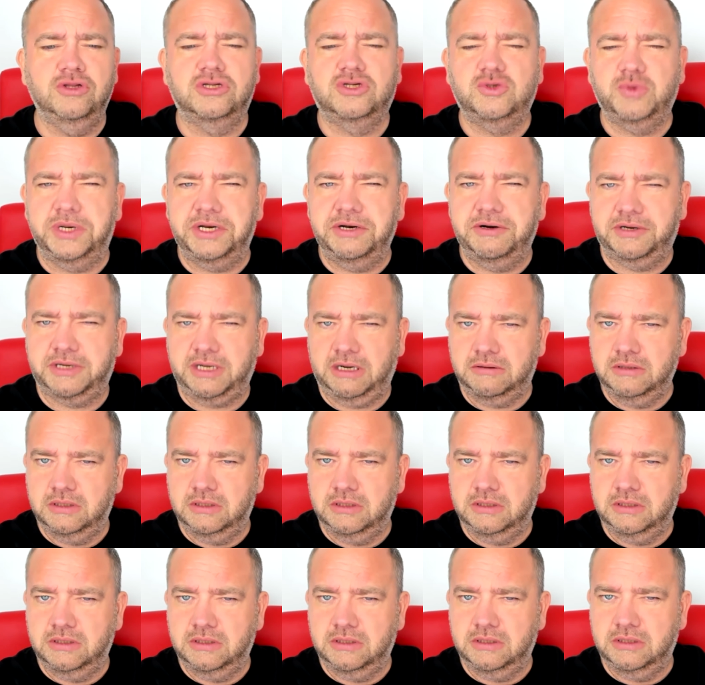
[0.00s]
the Twitter account, you know,
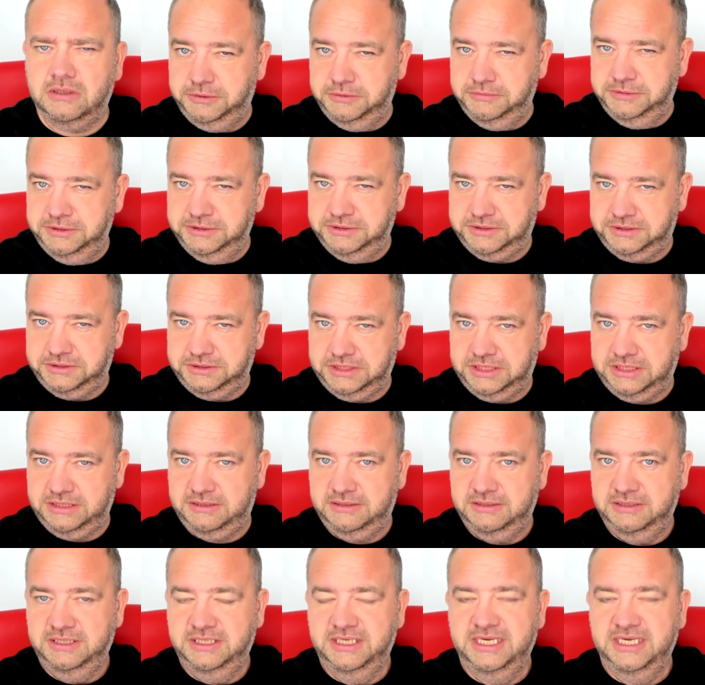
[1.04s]
about the rumours and that.